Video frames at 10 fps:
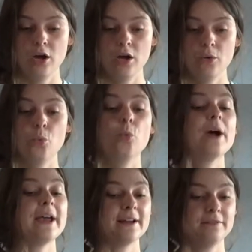
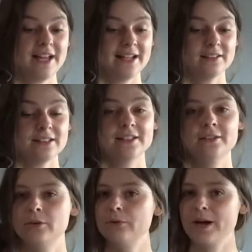way ahead of that
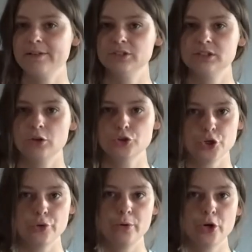didn't arrive until
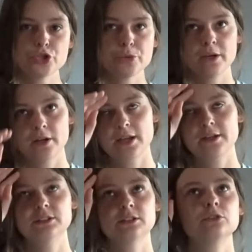October, so we're gonna
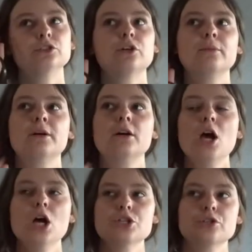count on October.
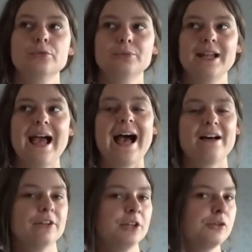So I don't really
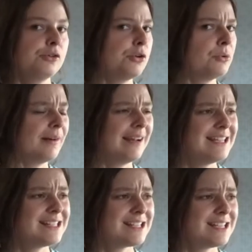have any new
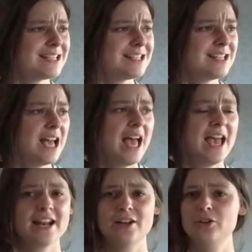releases,
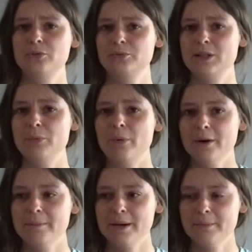and I don't really want
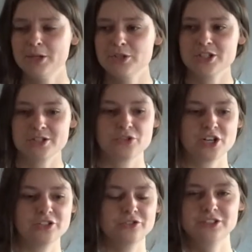to buy books because I'm
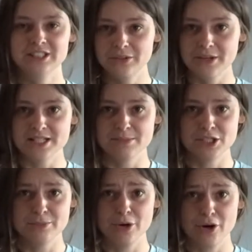trying to decrease my
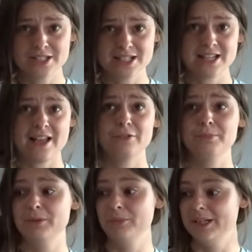TBR since I haven't
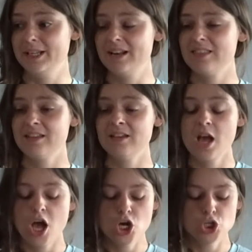been reading anything.
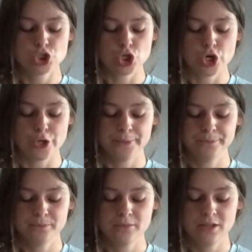So
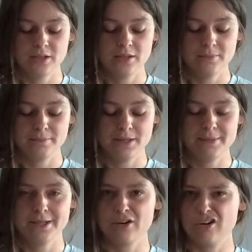
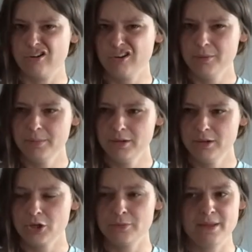maybe an
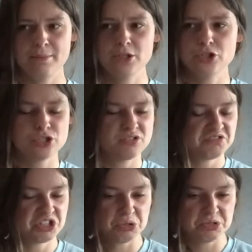audiobook, or maybe I just
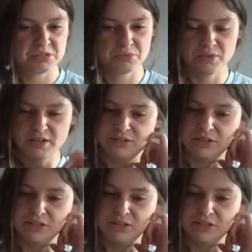choose one of the